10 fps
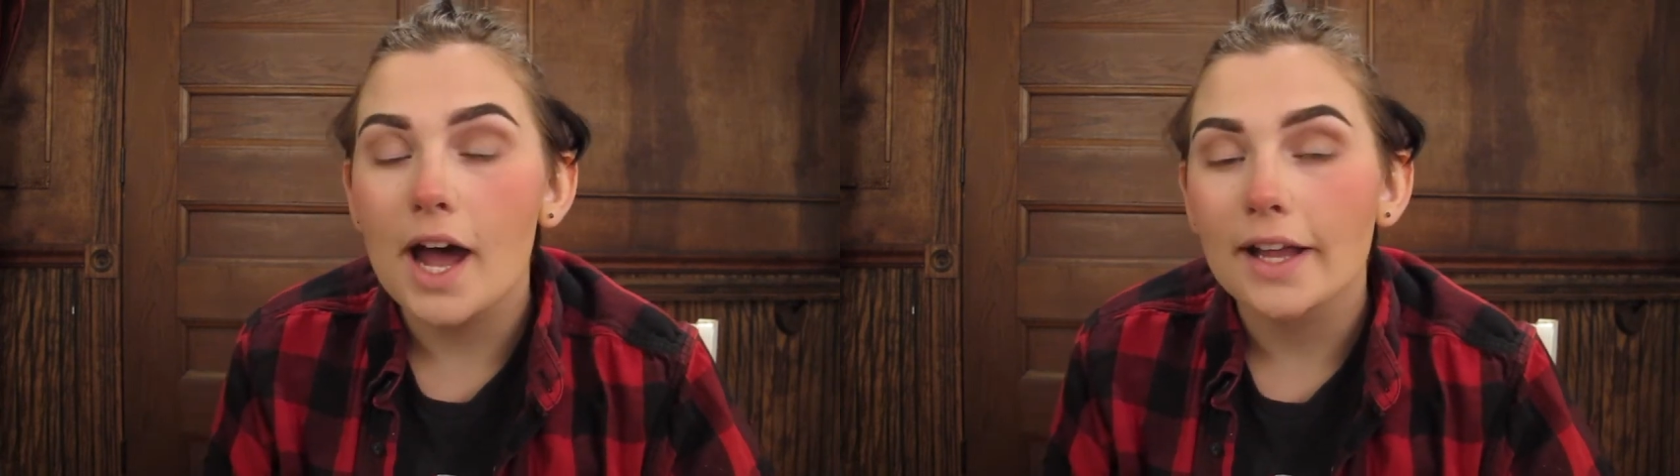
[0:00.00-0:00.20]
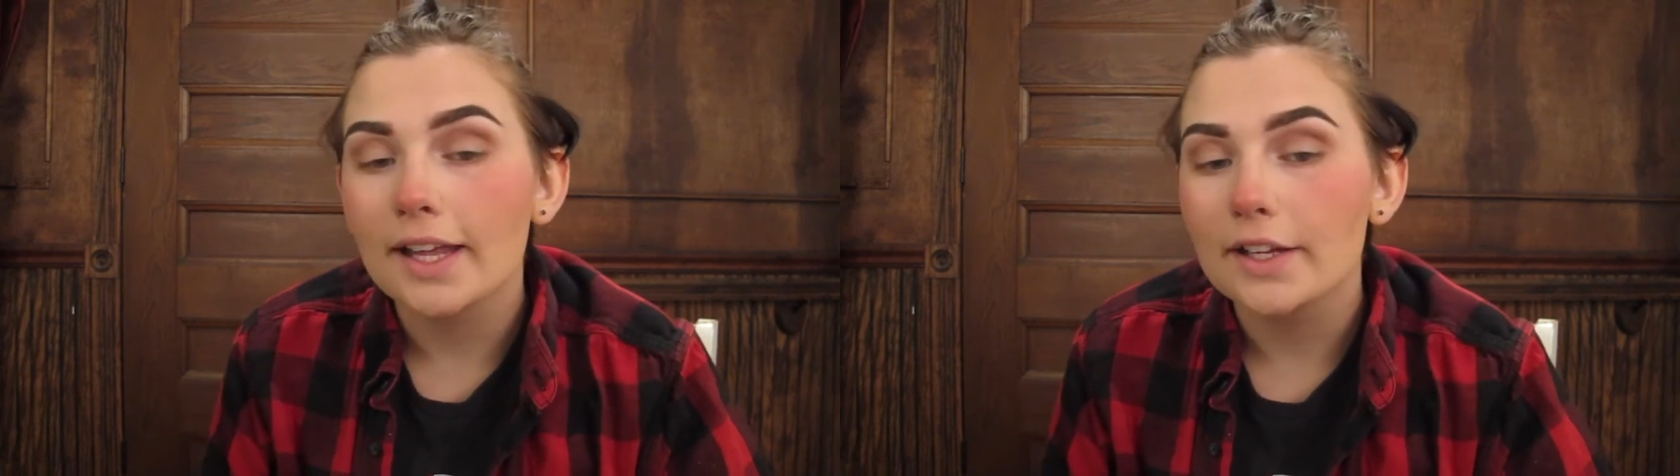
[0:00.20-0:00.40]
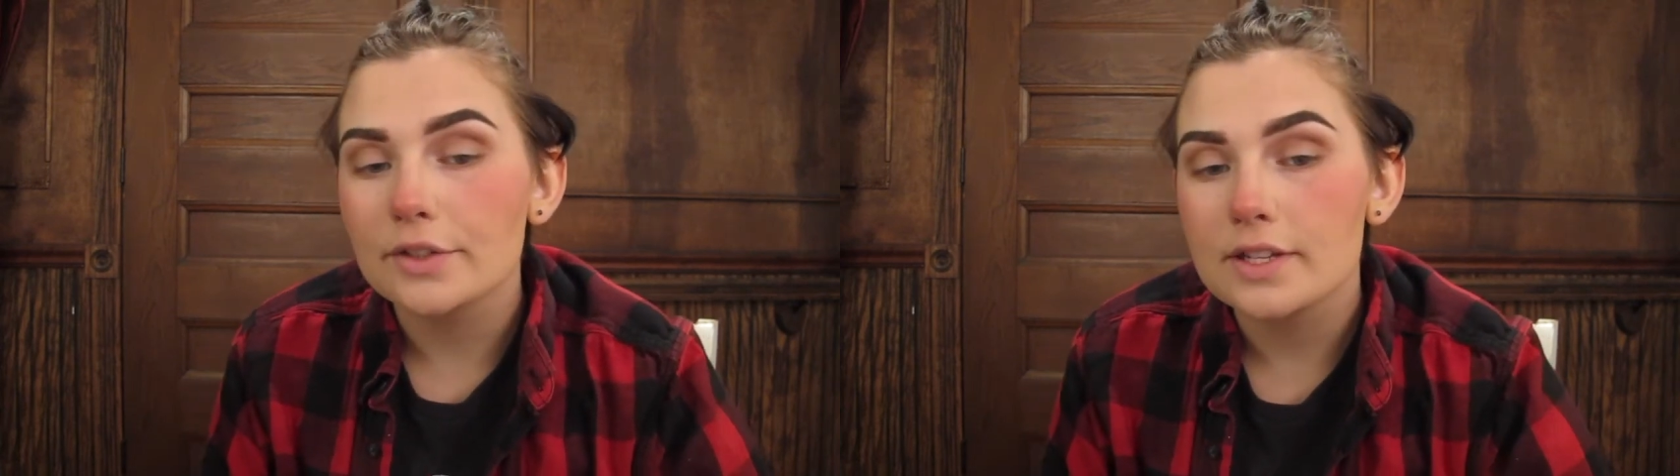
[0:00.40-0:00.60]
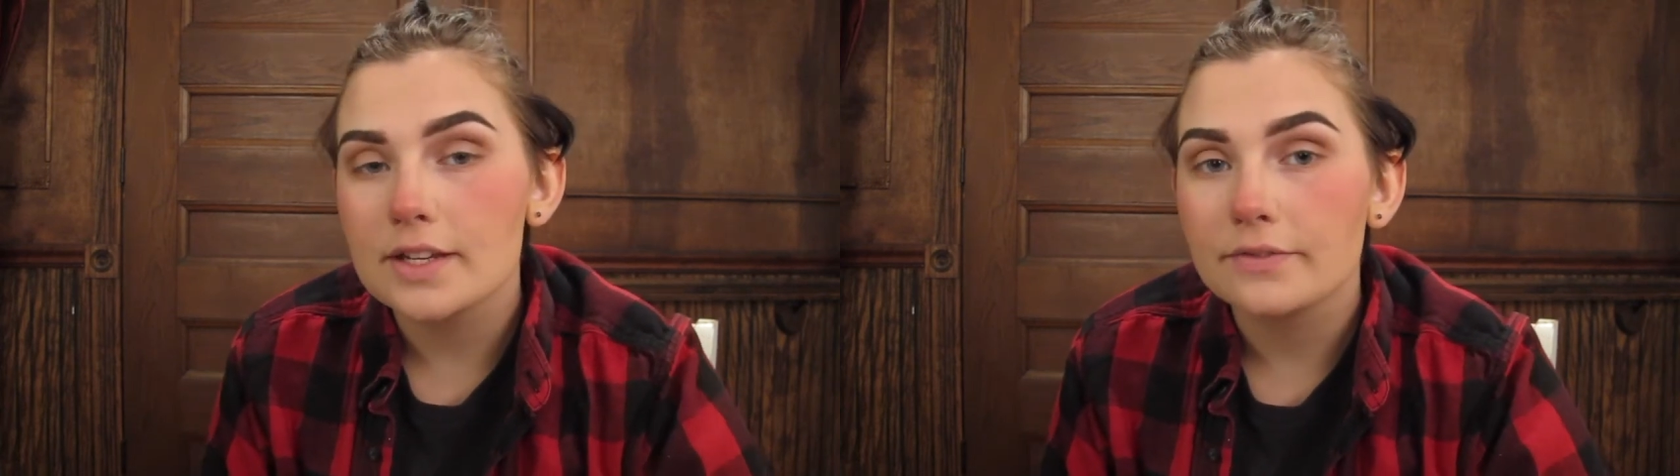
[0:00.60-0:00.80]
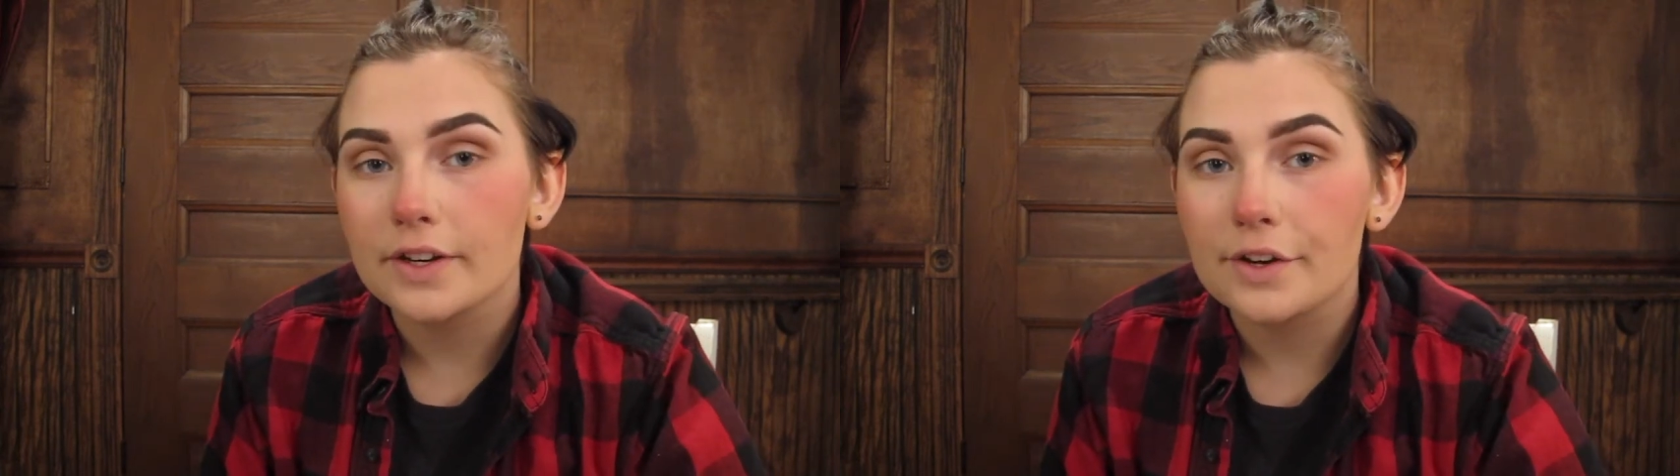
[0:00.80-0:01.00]
I like to
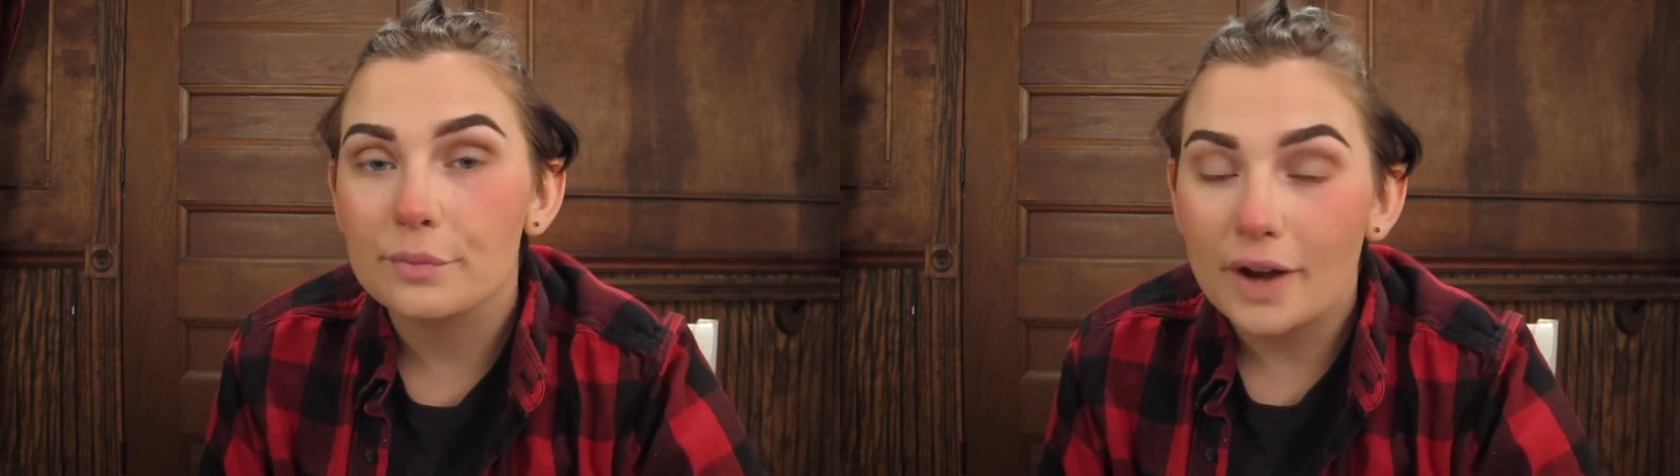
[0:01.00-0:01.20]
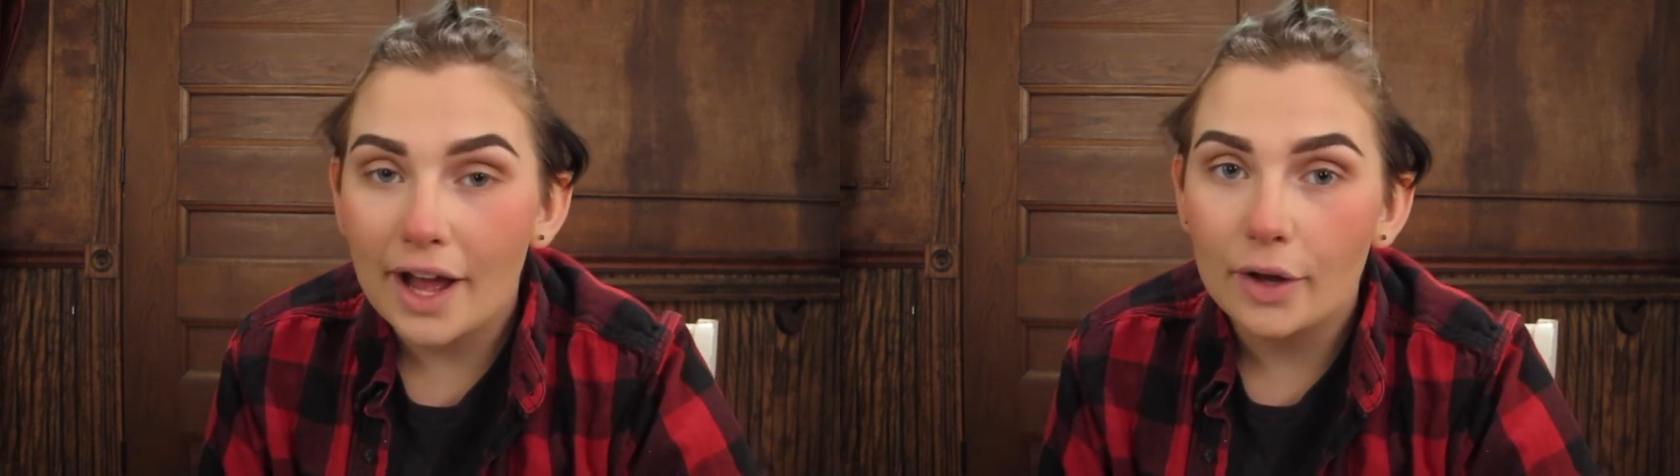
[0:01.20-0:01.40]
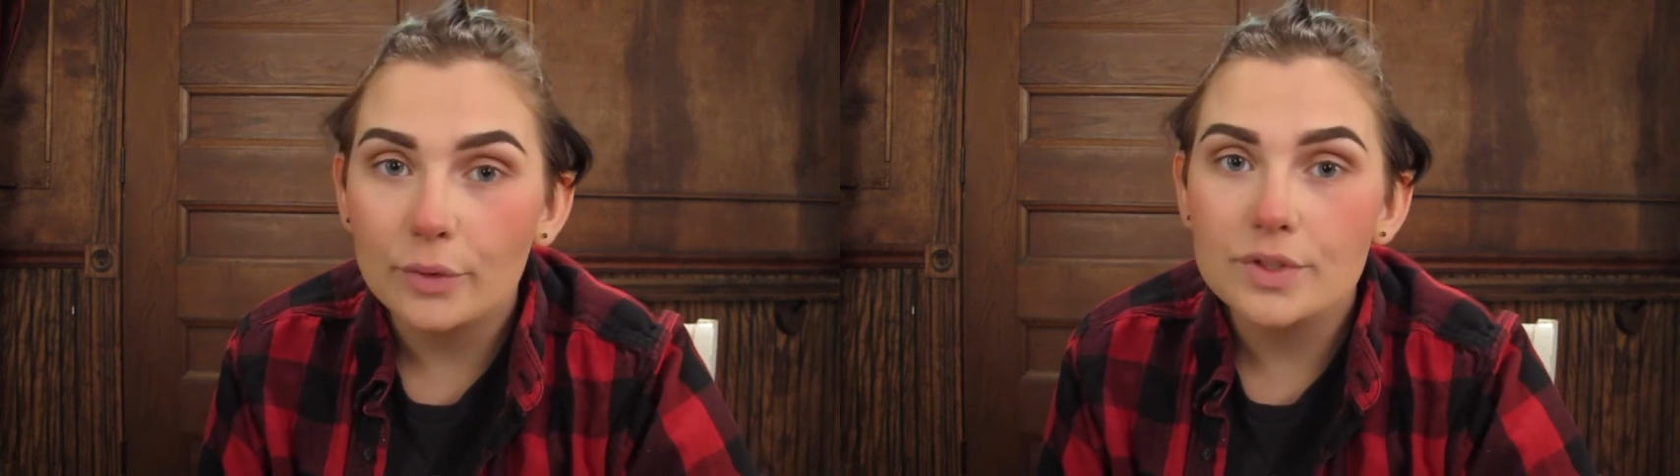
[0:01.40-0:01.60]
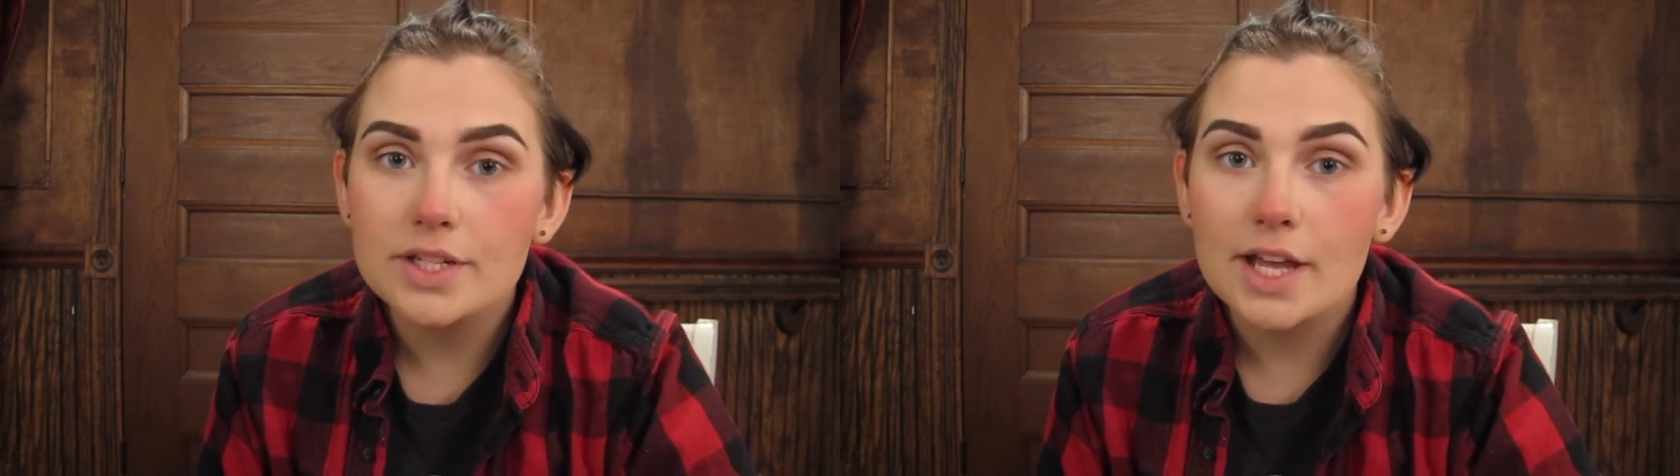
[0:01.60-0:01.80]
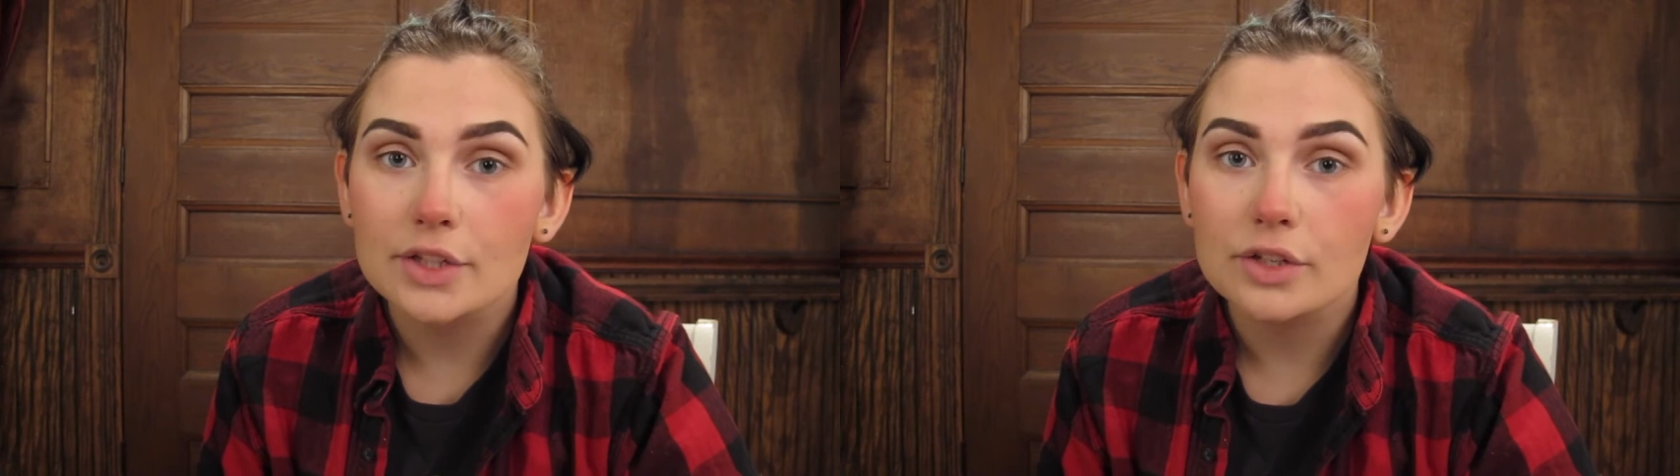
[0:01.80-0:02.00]
keep very
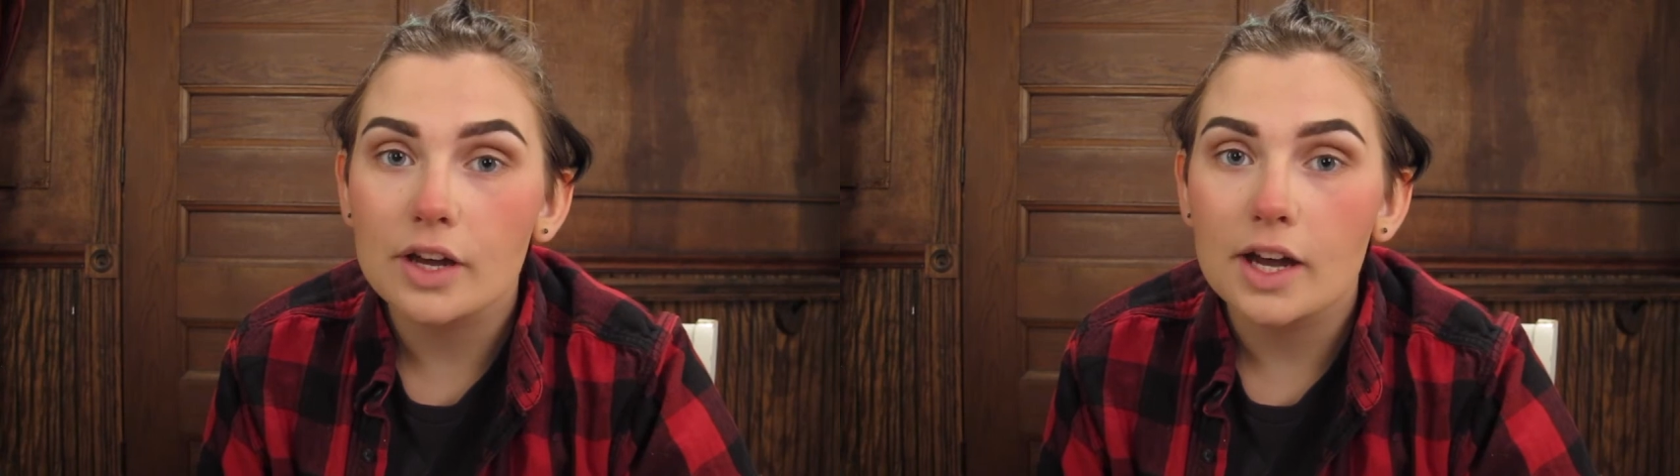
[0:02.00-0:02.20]
round and